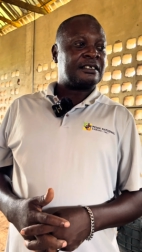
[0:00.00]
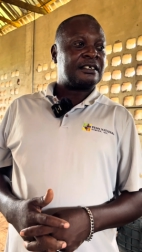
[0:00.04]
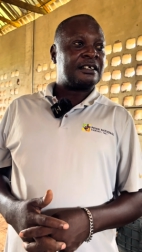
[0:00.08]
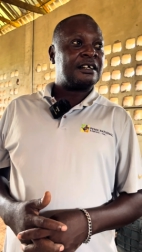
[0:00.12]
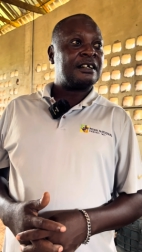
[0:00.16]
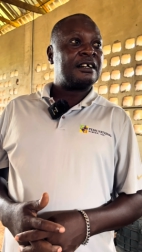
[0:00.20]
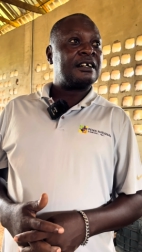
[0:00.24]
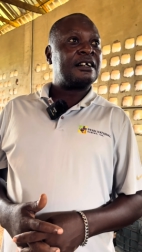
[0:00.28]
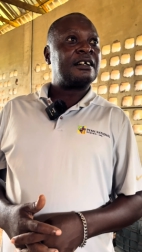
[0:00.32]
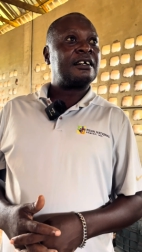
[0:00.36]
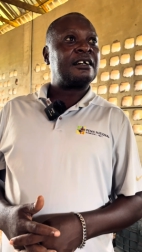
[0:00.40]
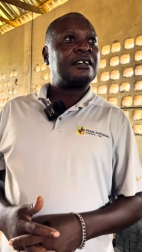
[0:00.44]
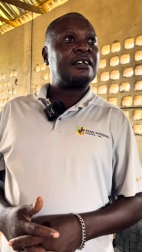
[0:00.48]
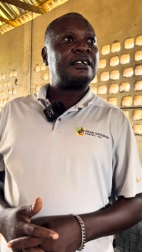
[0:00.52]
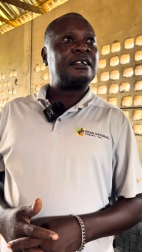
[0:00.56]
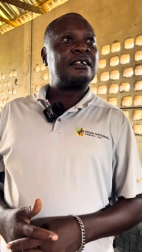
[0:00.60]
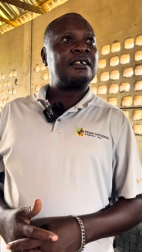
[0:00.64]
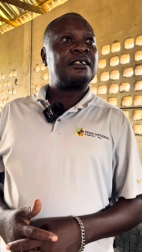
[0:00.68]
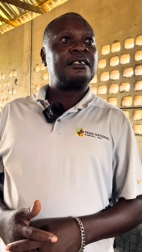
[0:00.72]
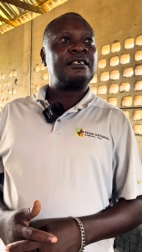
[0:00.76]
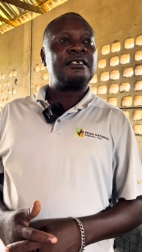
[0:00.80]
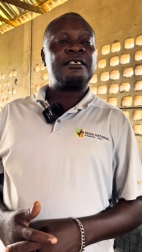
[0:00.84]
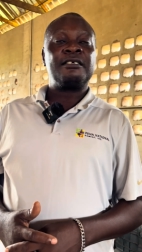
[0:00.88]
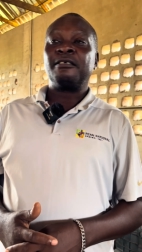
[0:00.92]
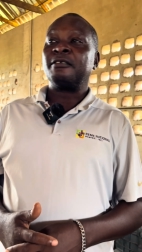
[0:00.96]
Uh,
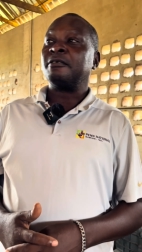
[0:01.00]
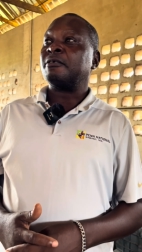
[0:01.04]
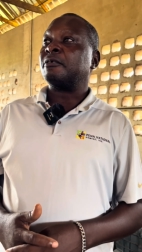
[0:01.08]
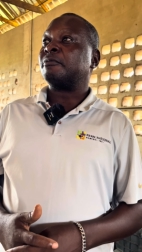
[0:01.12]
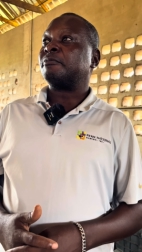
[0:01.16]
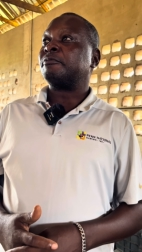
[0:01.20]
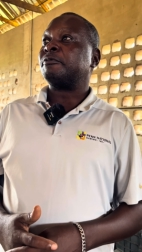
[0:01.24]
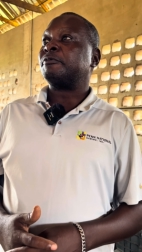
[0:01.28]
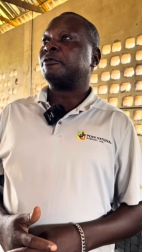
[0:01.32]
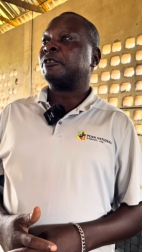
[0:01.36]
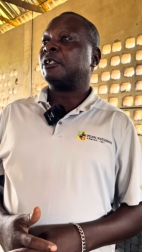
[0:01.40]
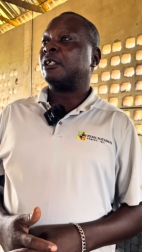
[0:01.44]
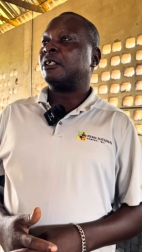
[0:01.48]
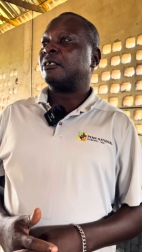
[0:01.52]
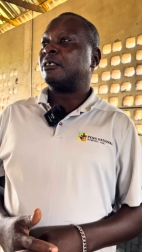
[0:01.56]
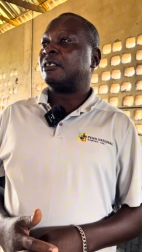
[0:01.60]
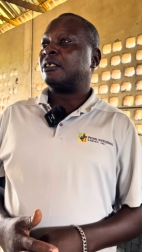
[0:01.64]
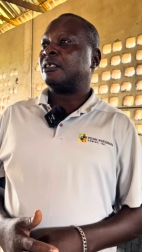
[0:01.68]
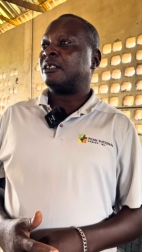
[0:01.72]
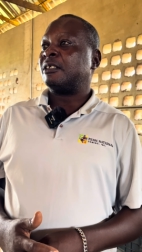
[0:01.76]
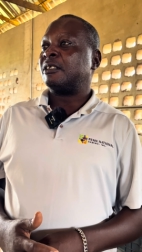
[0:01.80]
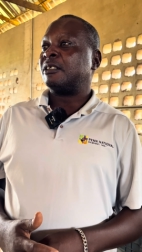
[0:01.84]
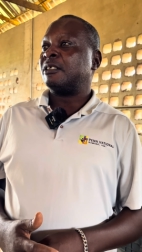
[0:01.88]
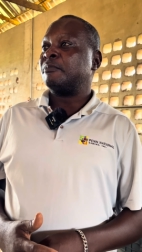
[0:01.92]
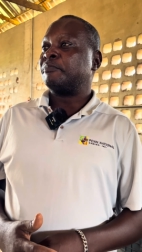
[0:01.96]

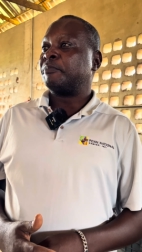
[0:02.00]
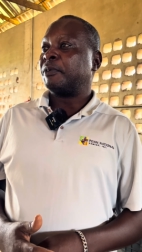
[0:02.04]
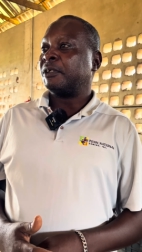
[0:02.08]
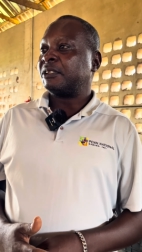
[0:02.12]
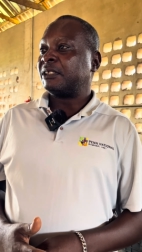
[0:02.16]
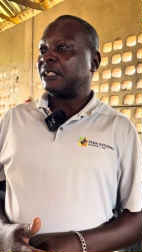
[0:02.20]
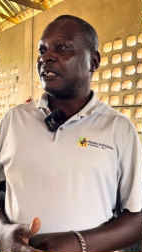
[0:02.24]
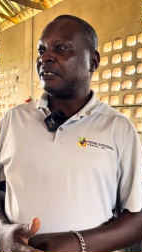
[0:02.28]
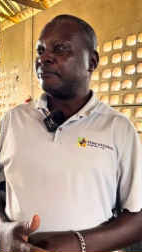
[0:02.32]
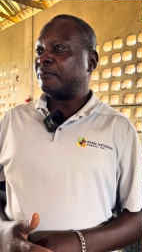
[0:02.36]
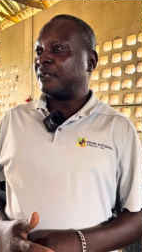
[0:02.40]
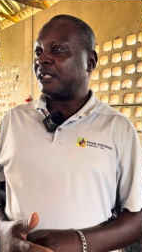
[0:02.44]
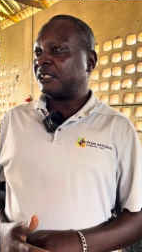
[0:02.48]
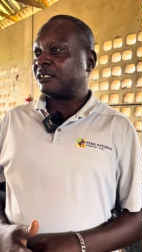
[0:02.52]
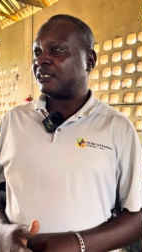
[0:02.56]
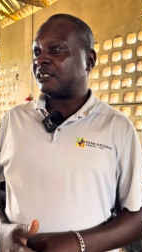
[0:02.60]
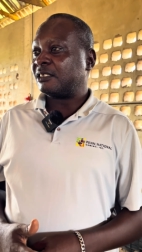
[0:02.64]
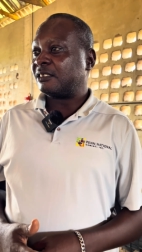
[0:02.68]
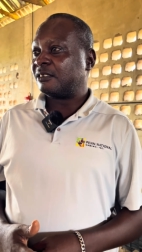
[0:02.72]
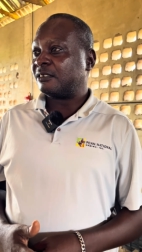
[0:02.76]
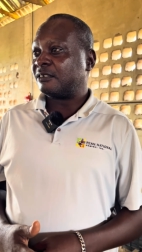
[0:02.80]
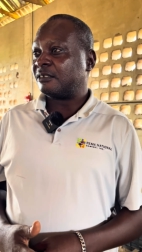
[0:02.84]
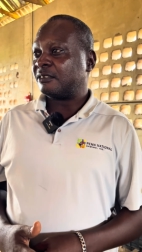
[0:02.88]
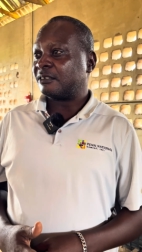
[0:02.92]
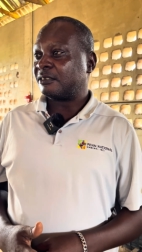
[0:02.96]
uh imported
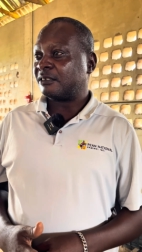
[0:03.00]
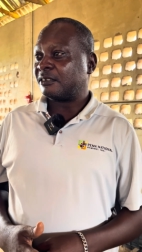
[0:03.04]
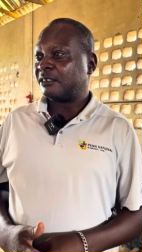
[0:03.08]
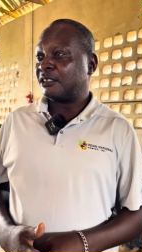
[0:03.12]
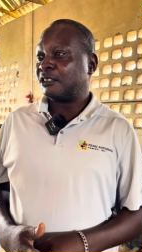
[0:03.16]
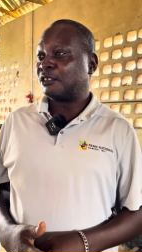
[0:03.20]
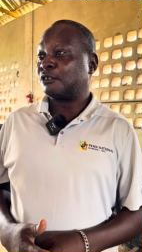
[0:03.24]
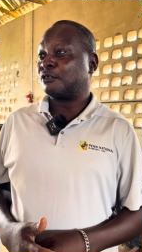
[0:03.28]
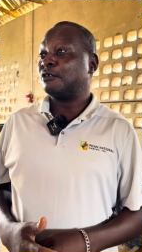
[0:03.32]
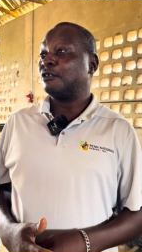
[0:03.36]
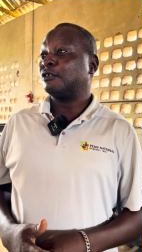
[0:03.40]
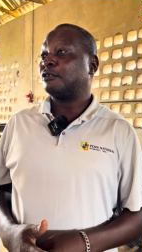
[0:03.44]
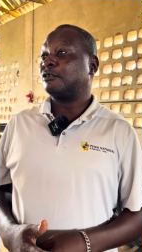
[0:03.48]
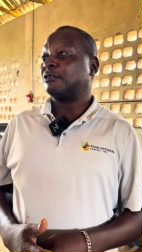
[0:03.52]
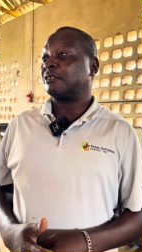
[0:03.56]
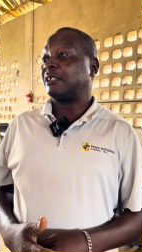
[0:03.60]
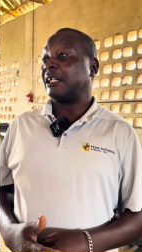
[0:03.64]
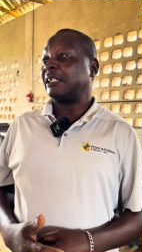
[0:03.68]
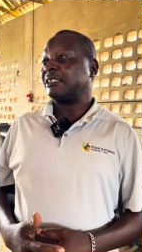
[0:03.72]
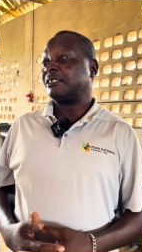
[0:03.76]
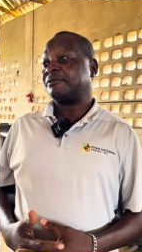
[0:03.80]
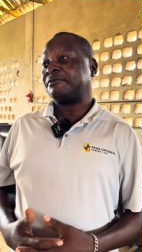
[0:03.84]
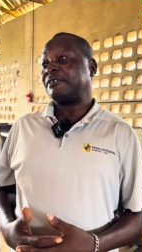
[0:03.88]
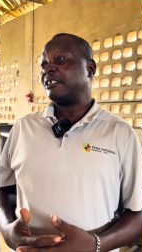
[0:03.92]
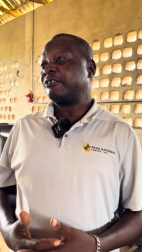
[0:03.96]
machine is close to
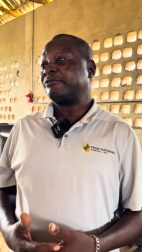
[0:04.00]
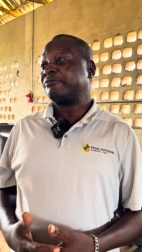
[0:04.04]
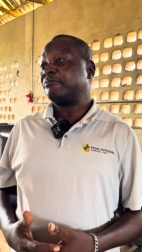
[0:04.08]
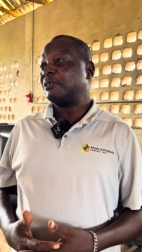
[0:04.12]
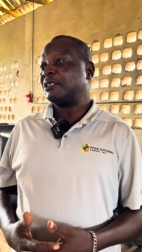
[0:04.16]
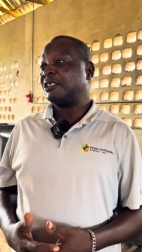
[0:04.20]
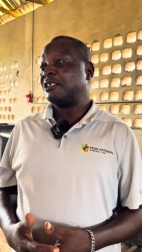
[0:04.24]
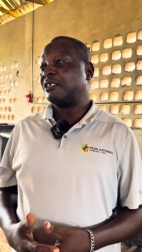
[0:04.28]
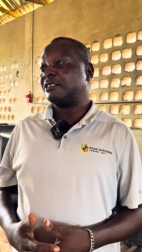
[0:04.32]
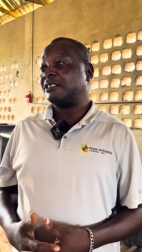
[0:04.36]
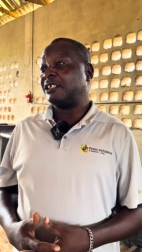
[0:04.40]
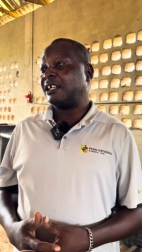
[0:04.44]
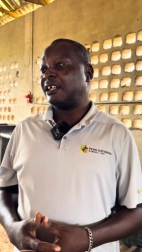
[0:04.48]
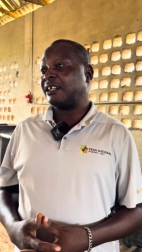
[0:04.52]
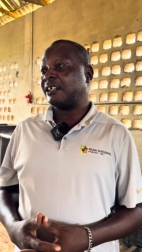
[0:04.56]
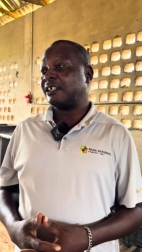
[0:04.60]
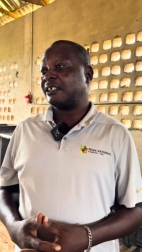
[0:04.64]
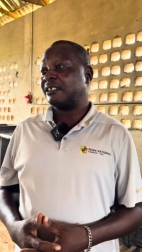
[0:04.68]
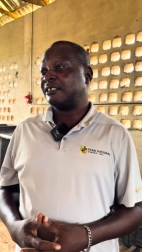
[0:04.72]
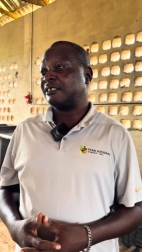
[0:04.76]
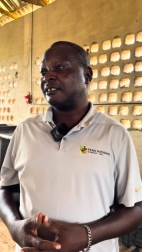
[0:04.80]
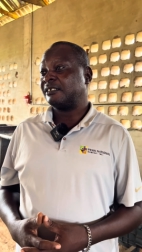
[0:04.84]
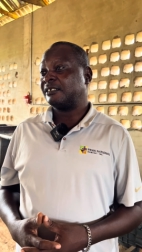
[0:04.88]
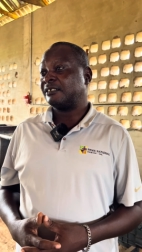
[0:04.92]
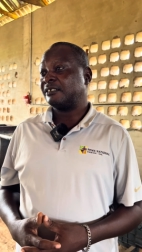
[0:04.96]
35 million naira.
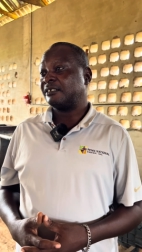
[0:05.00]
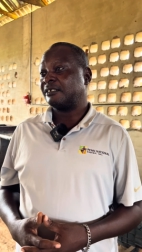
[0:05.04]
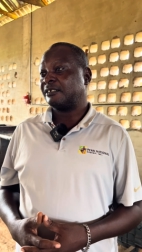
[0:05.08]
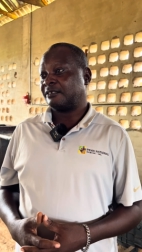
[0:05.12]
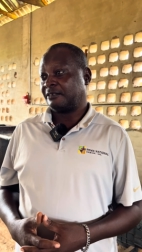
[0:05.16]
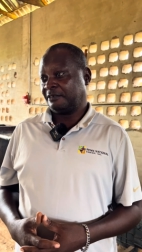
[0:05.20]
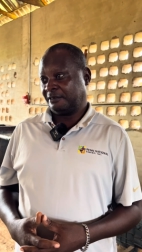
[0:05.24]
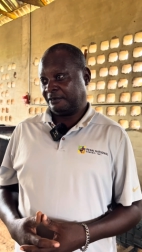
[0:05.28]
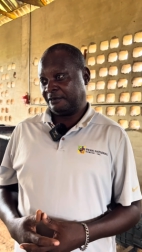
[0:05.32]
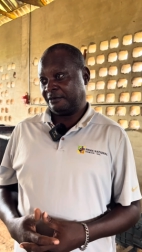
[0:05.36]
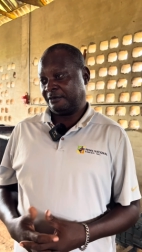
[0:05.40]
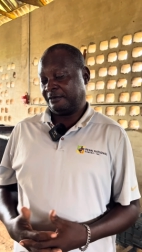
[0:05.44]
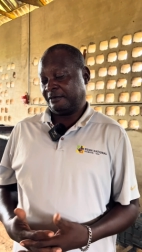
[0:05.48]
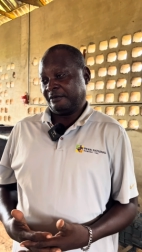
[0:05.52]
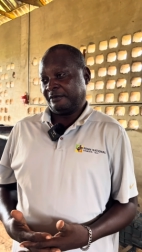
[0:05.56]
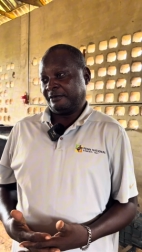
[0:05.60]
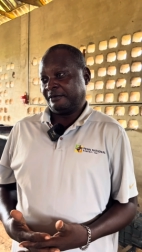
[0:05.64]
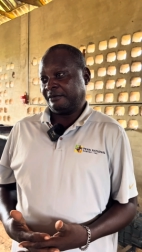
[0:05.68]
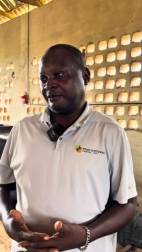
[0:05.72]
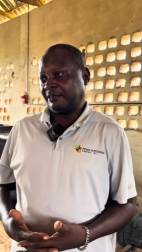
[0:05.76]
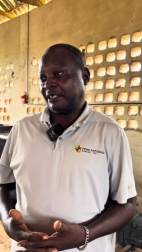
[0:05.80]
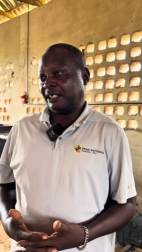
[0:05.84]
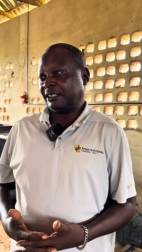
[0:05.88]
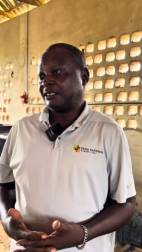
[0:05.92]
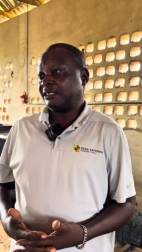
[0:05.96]
Wow.
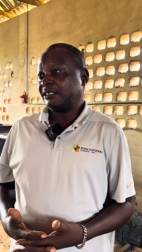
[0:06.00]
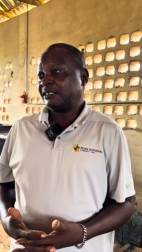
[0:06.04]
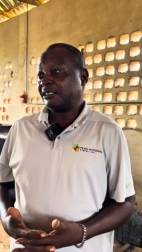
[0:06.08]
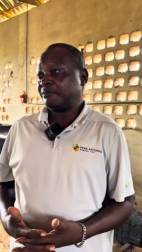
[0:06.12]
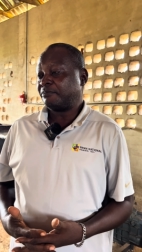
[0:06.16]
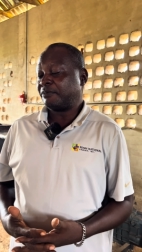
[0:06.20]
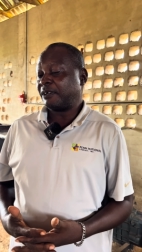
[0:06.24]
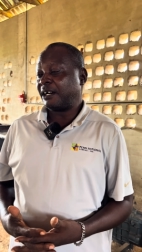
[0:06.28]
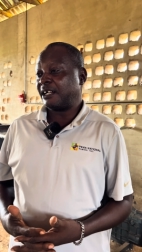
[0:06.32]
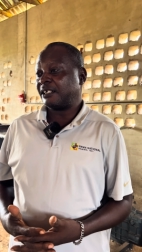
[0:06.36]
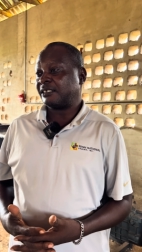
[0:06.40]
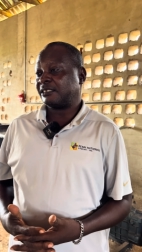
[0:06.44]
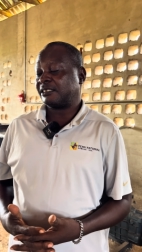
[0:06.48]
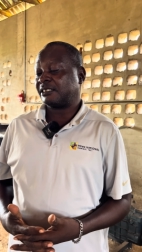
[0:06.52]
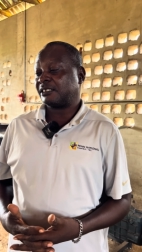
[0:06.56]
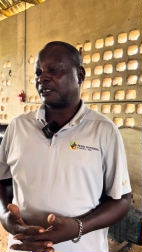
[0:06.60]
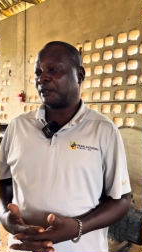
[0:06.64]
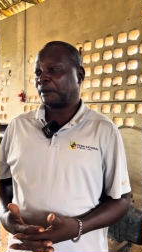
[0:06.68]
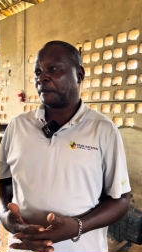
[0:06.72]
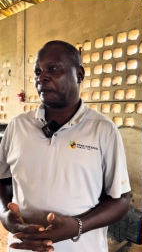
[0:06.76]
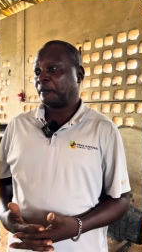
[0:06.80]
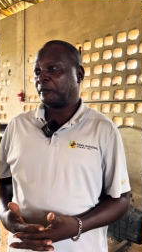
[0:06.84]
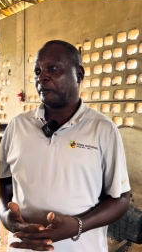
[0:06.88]
that is the price.